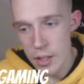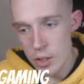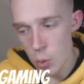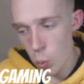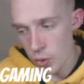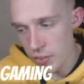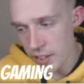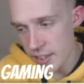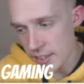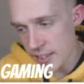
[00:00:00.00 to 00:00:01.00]
one thing
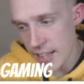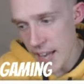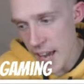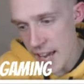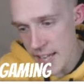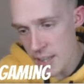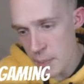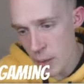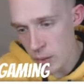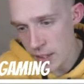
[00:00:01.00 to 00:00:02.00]
that they hate
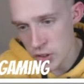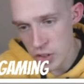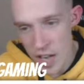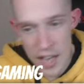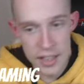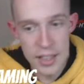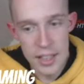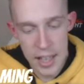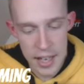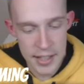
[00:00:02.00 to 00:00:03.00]
about Clash Royale,
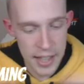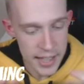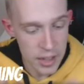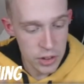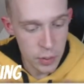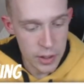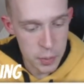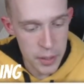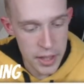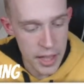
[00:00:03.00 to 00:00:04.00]
and he also asked
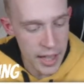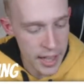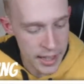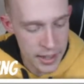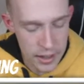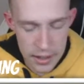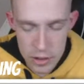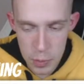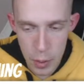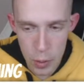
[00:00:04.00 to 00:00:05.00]
me, and I
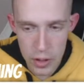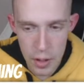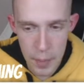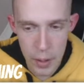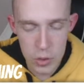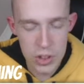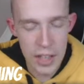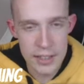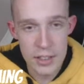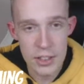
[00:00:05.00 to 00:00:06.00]
spoke about
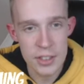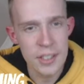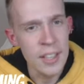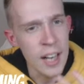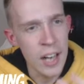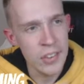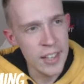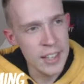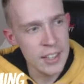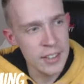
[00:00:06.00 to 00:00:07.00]
challenges. I
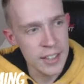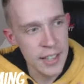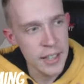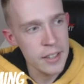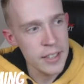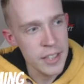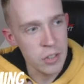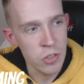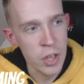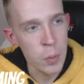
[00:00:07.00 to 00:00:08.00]
think that they need a
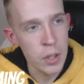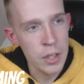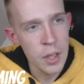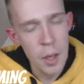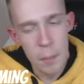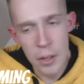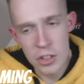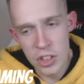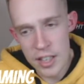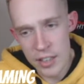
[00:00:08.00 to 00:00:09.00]
rework.
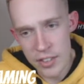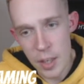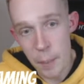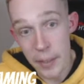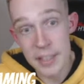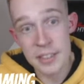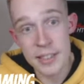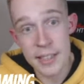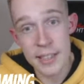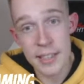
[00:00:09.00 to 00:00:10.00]
Personally, I think the biggest thing
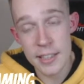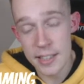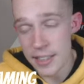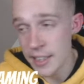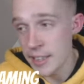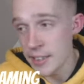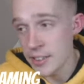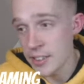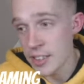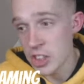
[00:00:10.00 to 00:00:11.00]
they need is
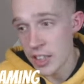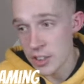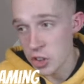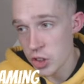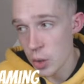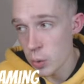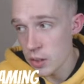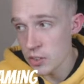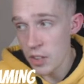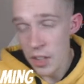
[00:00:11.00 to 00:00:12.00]
the challenge tokens.